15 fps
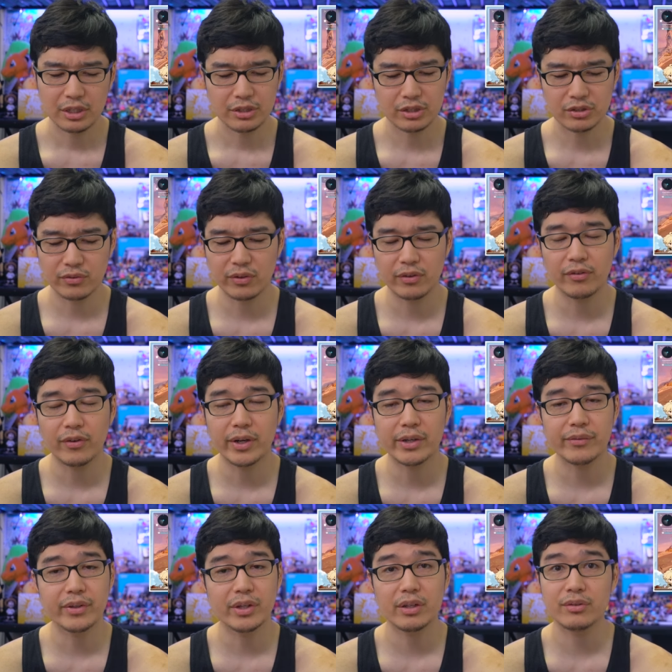just for the fun
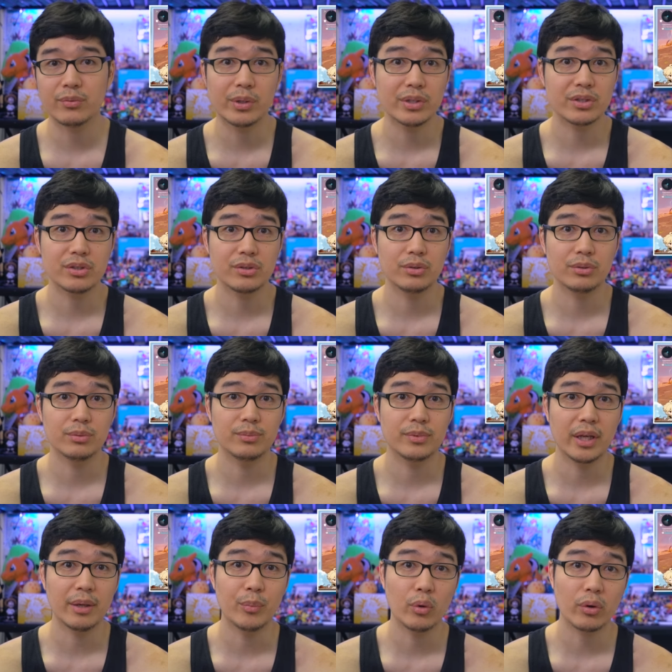of it, wants to
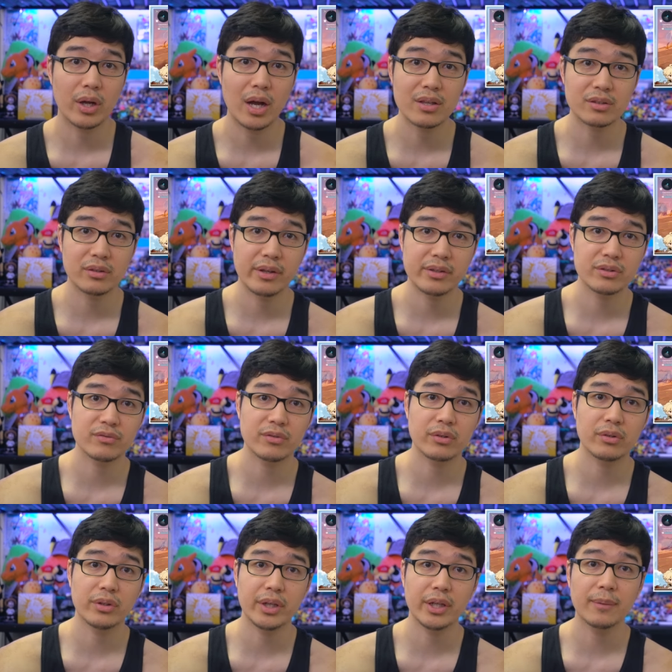get more constellations for
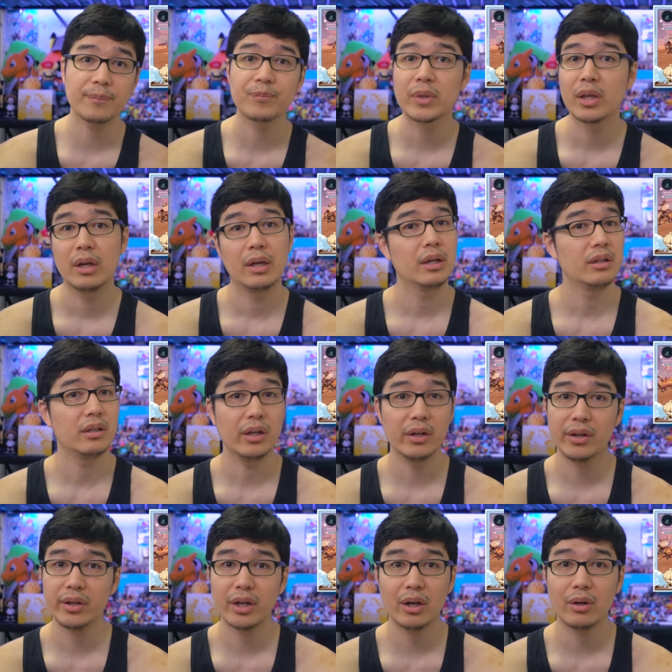Klee,
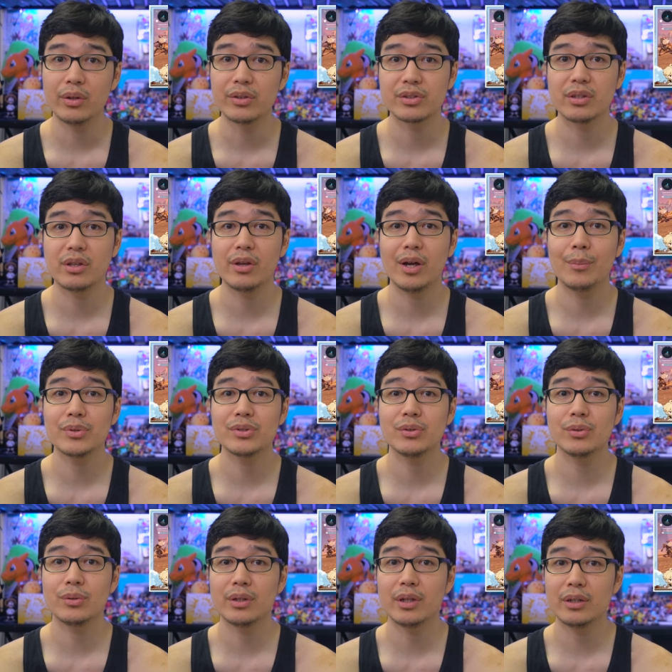there you go. There's another
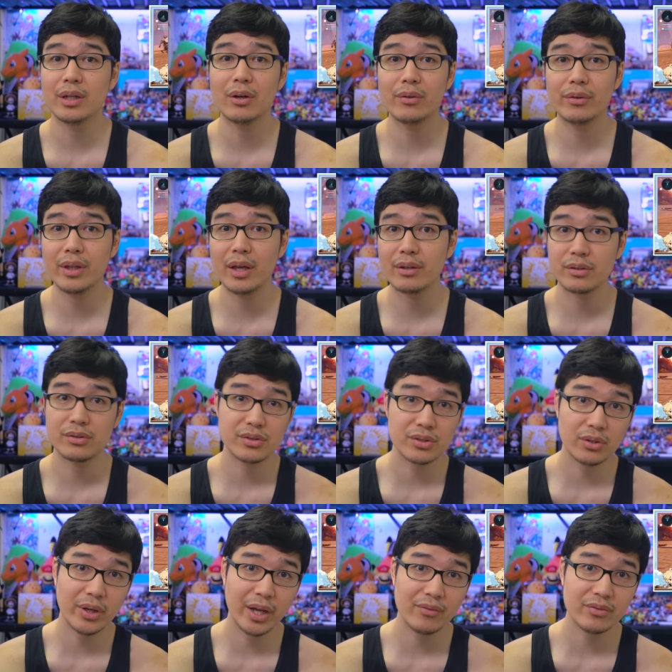opportunity. And not only that, you
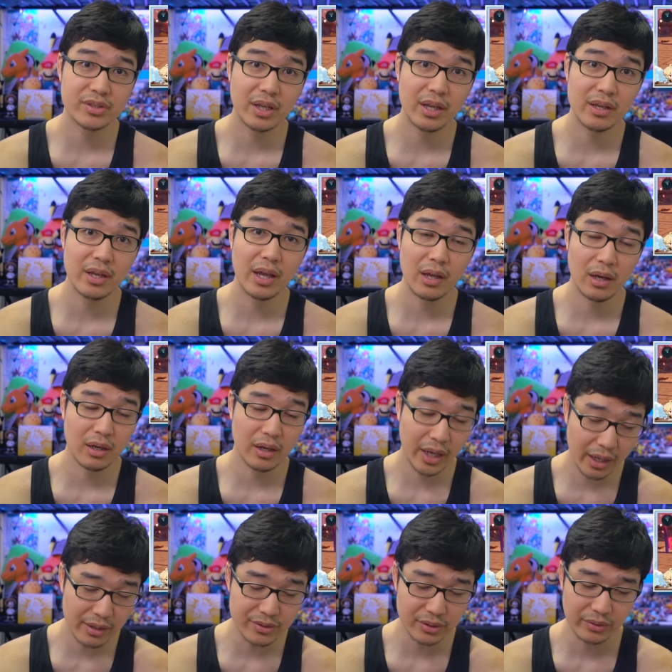still have say, uh,
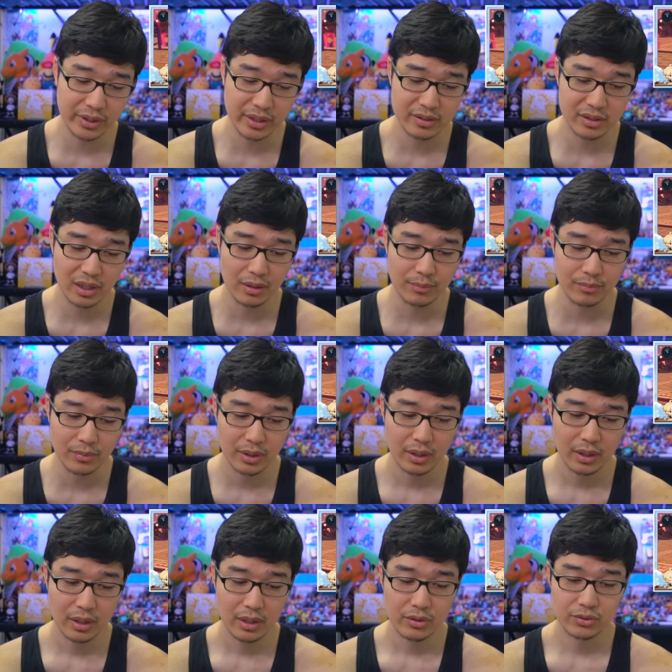Heizou in that same
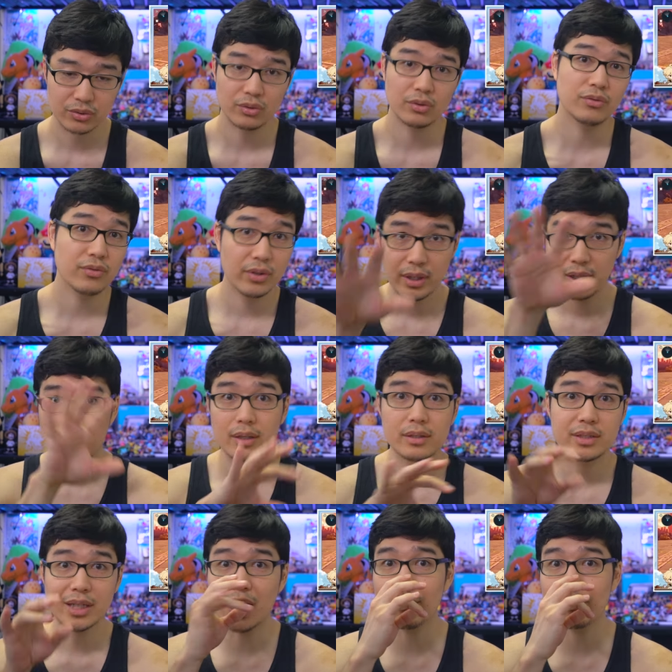sort of
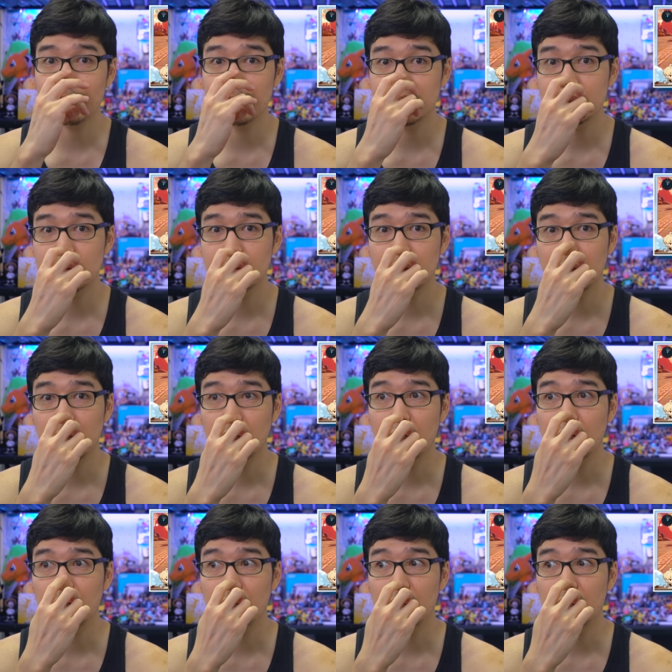time,
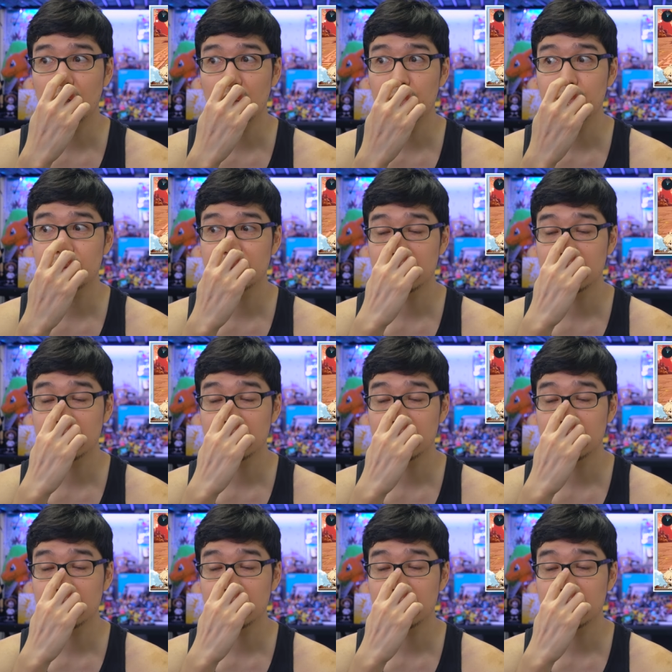uh,